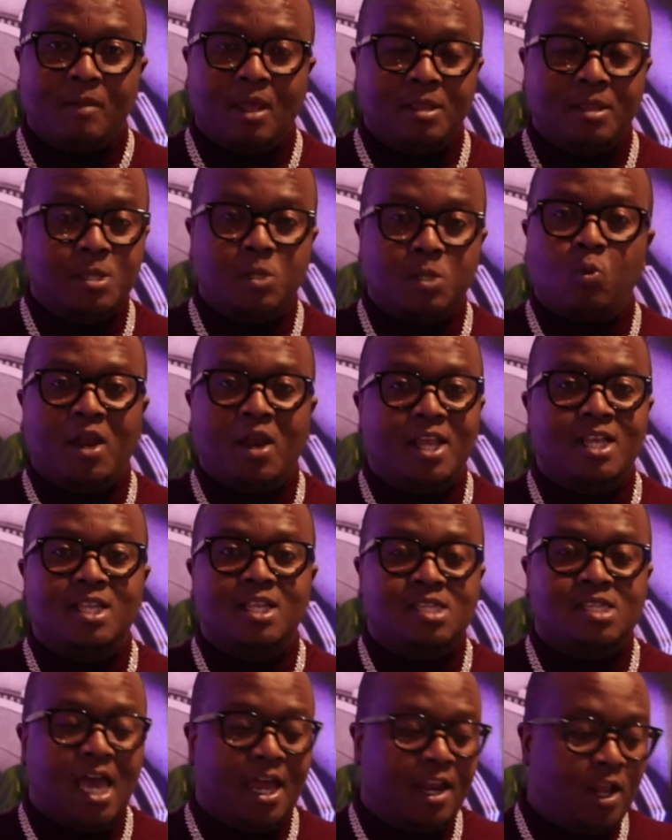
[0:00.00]
This is what he
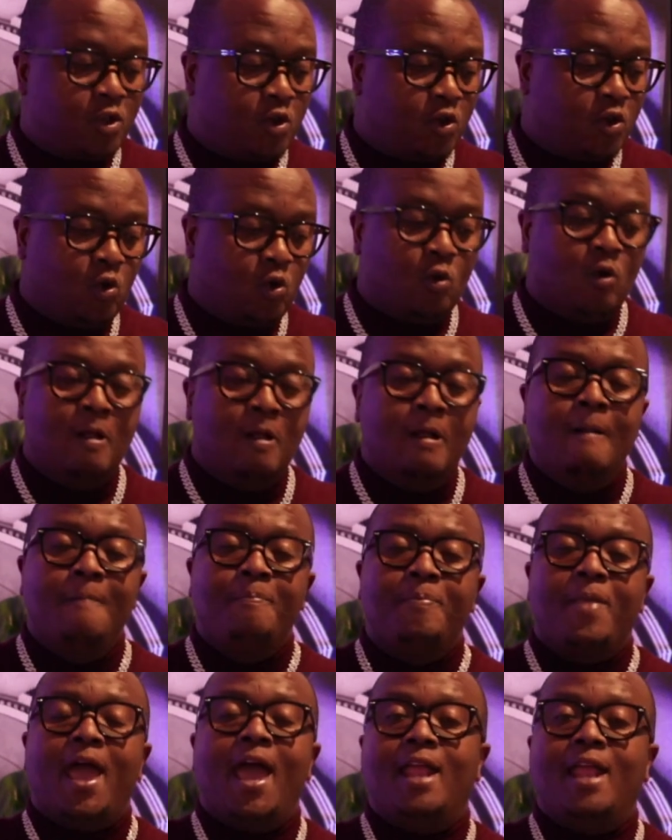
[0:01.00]
decided to do.
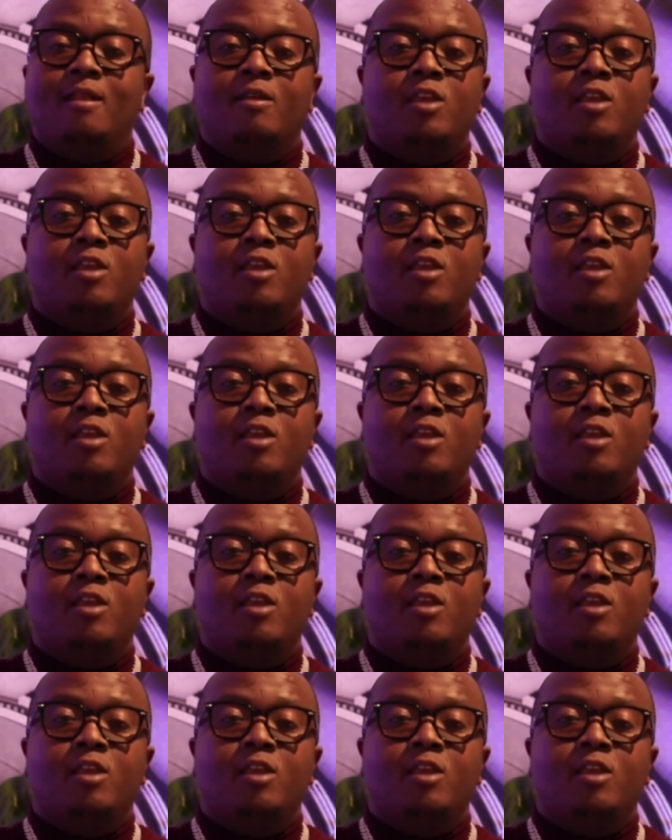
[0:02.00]
And,